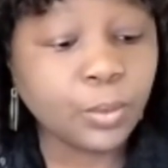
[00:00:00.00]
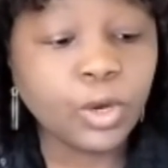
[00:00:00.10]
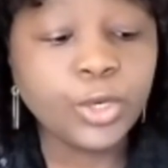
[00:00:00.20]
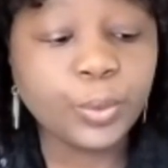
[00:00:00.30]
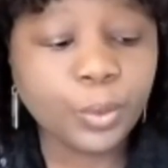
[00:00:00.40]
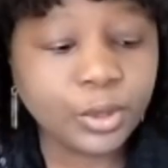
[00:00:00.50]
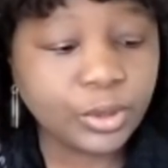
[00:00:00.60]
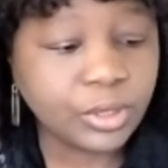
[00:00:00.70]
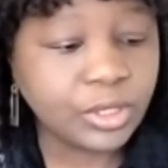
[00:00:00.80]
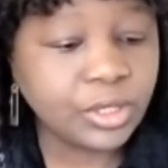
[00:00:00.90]
What do you want
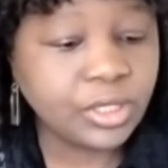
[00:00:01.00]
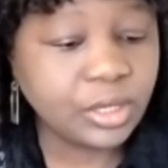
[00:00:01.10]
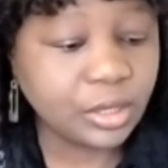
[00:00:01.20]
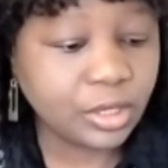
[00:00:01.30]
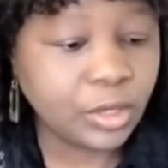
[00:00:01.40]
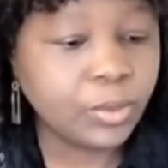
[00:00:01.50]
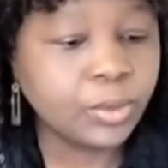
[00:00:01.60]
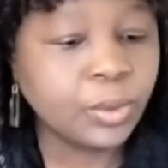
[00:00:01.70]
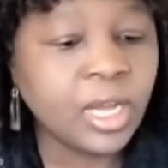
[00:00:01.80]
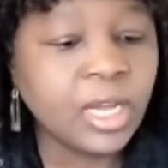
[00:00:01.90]
to teach Cheryl?